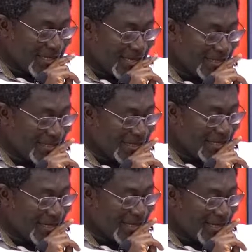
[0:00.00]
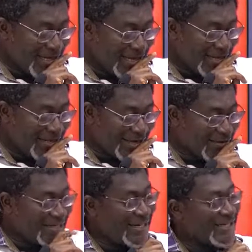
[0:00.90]
is that there
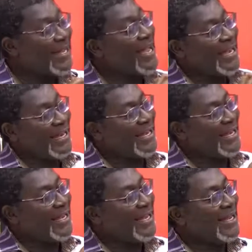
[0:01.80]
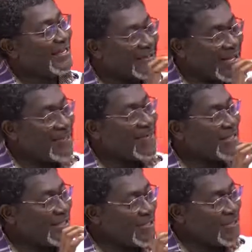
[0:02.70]
is an attack, a
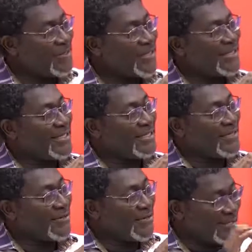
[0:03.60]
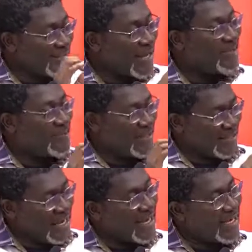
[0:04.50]
cybersecurity or a cyber
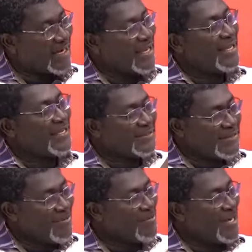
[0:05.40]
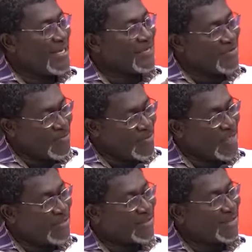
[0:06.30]
attack somewhere in the
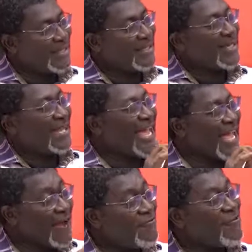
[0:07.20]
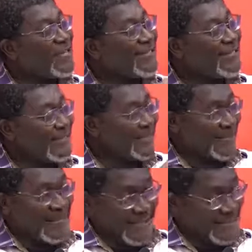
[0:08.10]
world every 6
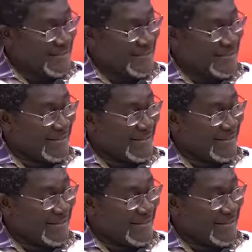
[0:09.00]
seconds.